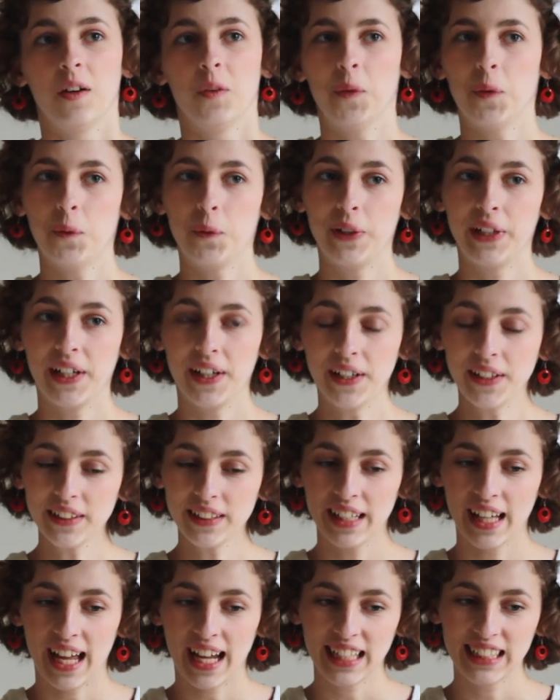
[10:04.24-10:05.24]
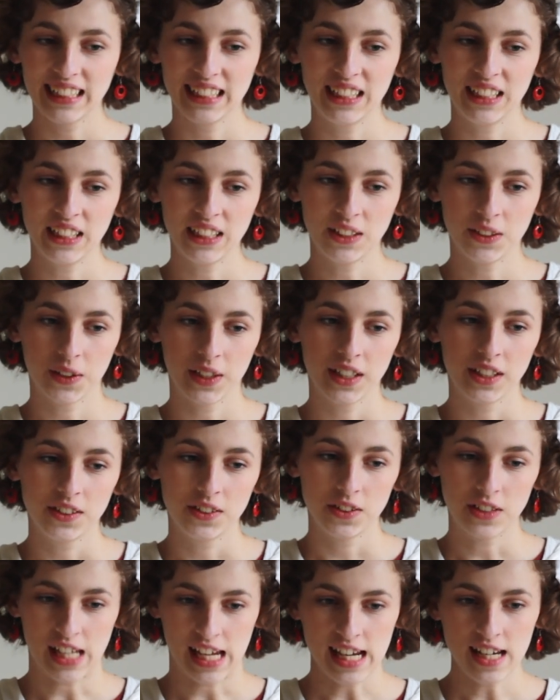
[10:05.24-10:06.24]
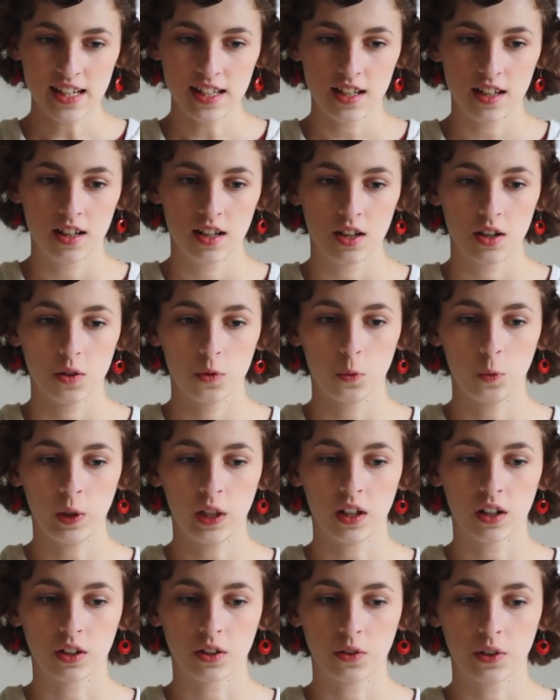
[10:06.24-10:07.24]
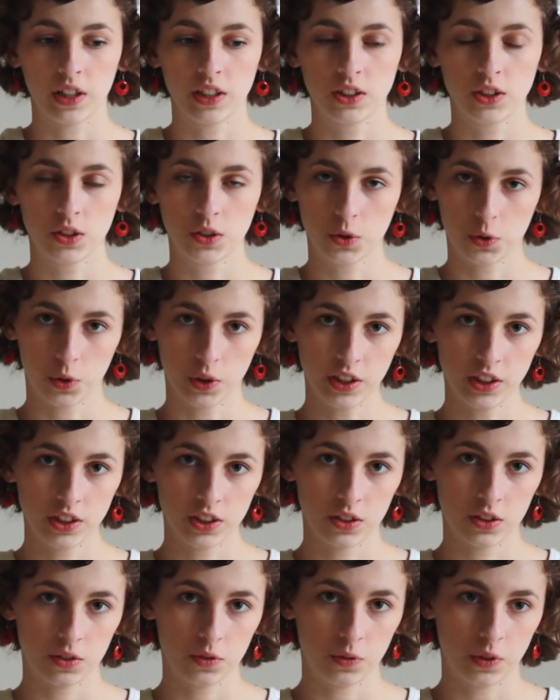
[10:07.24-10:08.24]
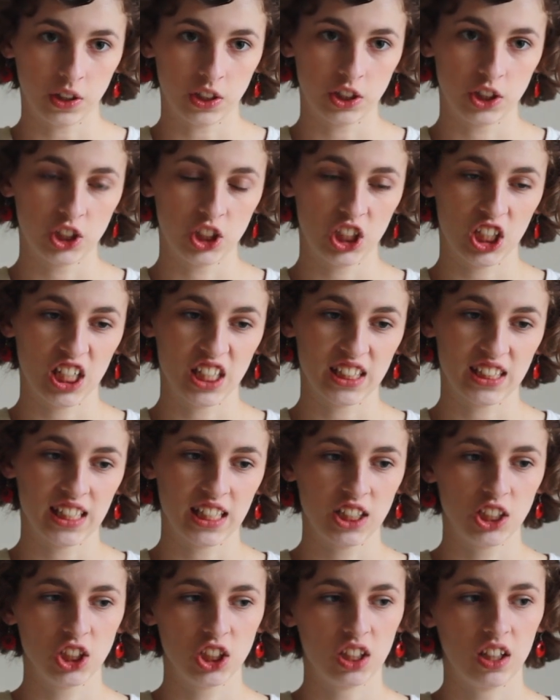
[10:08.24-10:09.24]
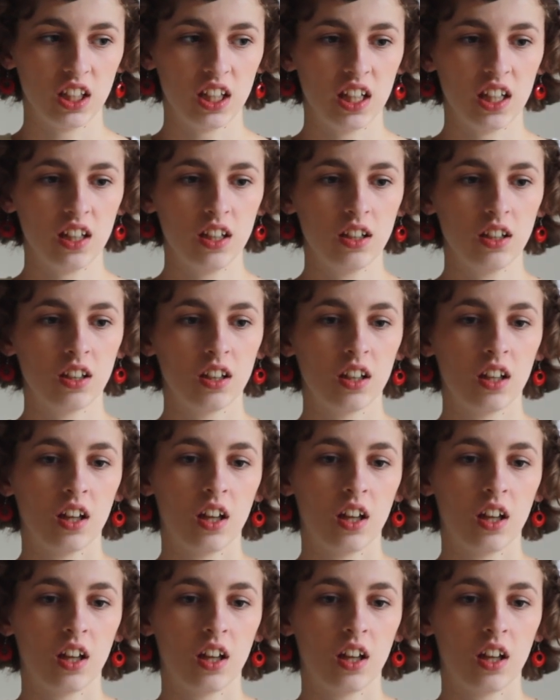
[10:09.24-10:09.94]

Well, we aren't actually going to date. We are going to court, which essentially